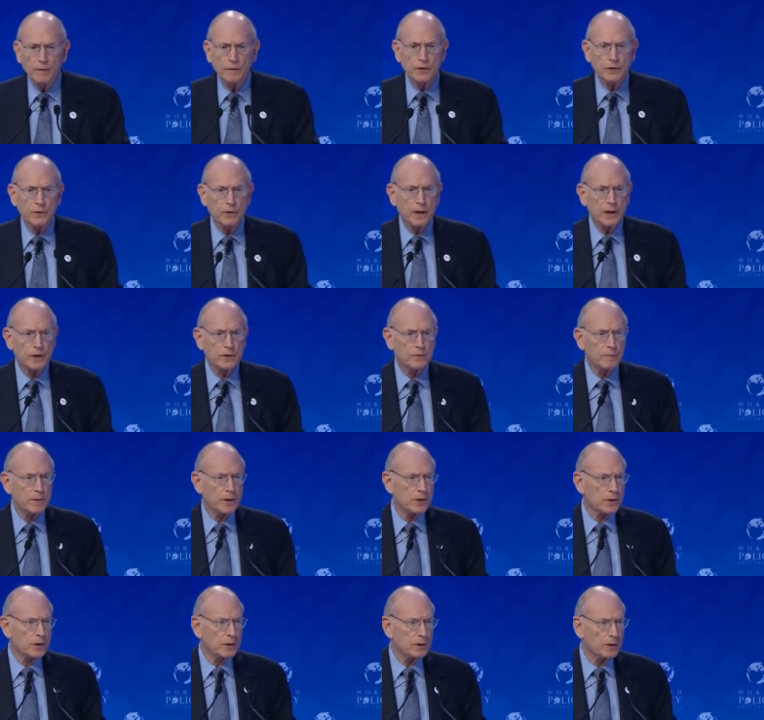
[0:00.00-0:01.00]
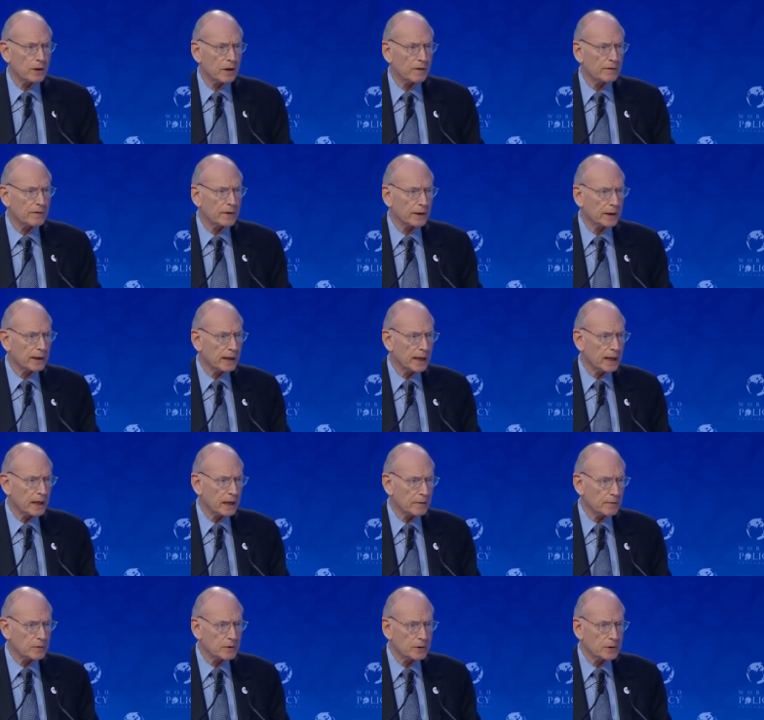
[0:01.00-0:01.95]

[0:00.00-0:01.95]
transmission of their games